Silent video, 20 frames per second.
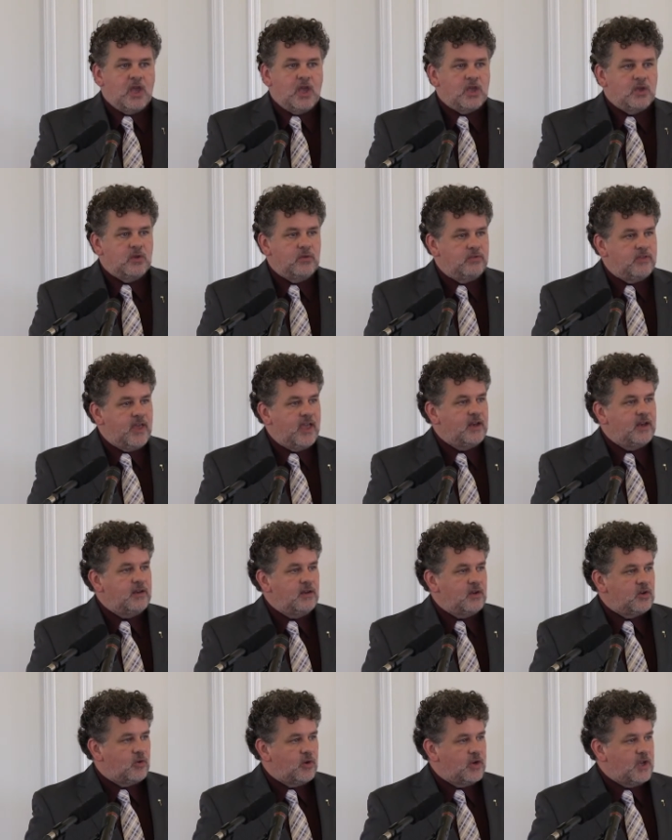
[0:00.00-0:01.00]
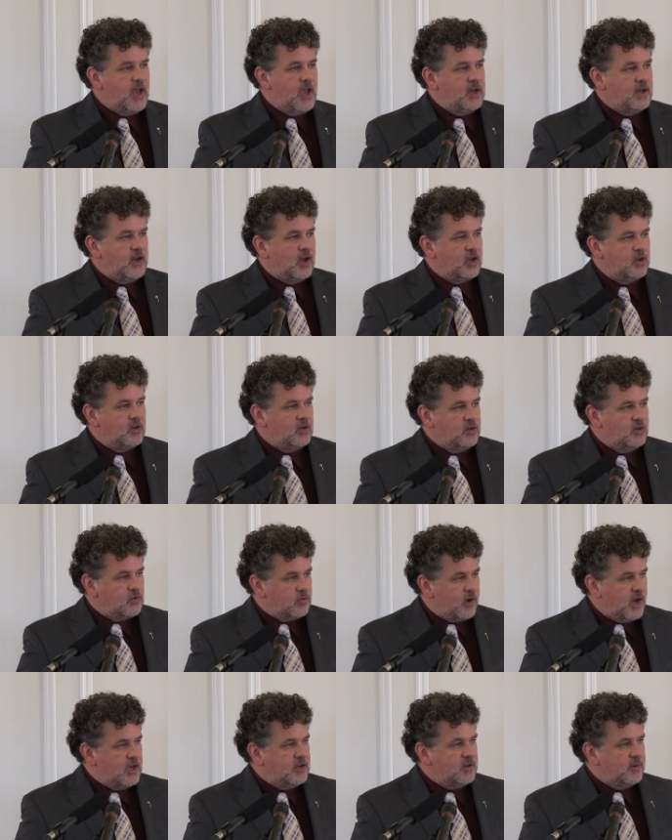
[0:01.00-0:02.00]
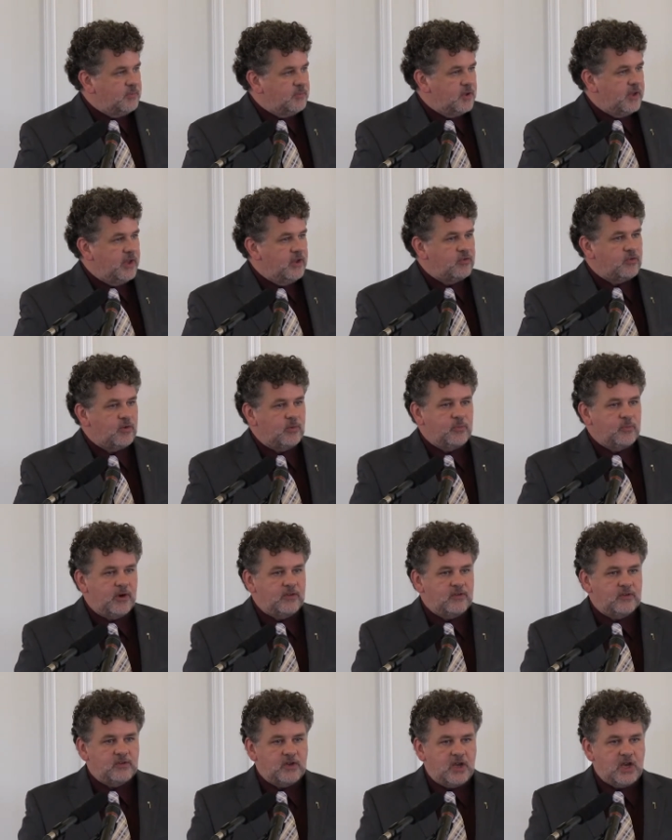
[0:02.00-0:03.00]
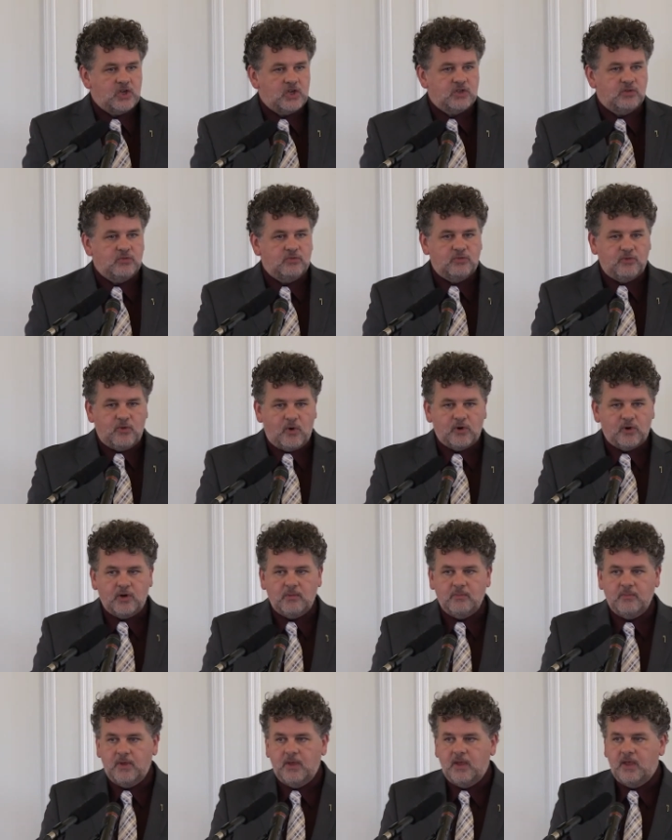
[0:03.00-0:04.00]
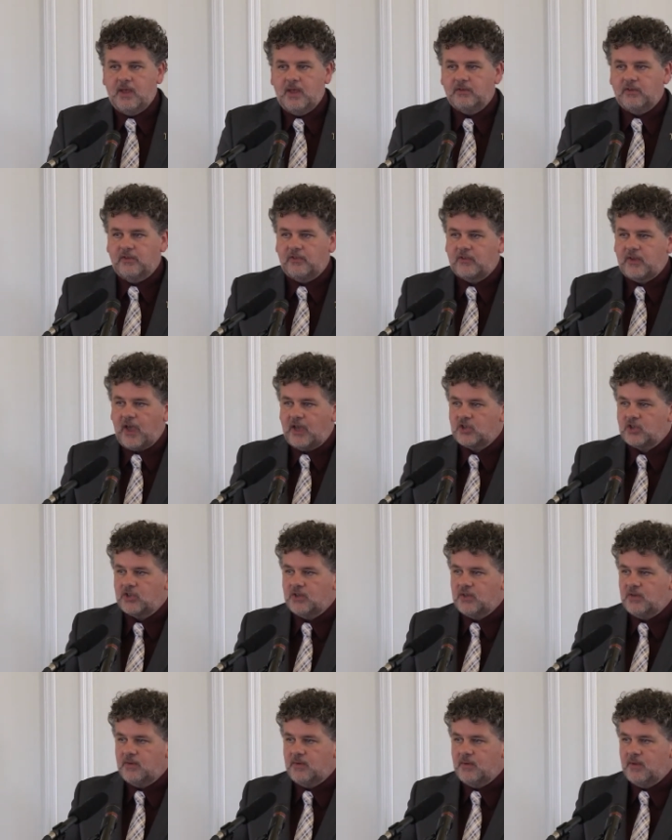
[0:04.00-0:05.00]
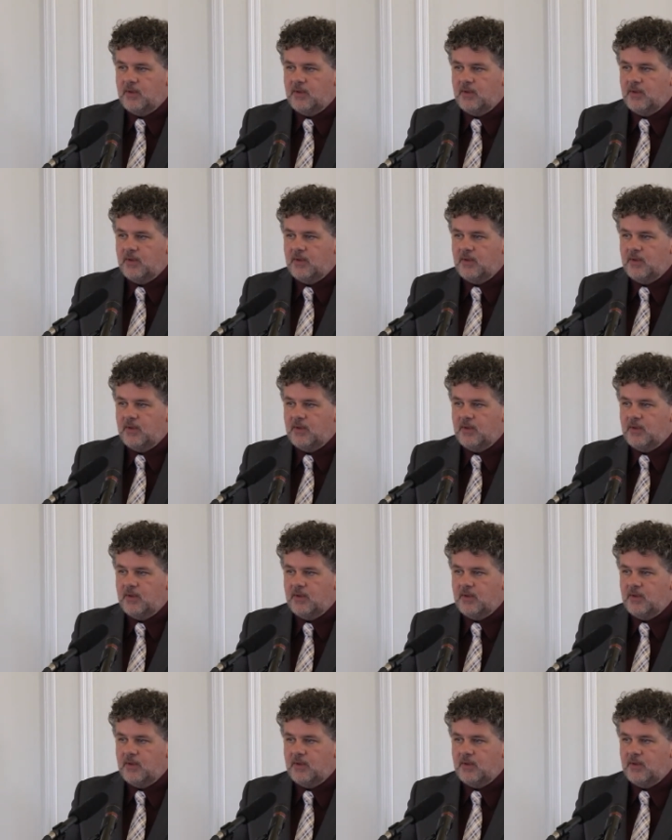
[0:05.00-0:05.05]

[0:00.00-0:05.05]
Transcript: you then create a great place for presentation, forum, discussion,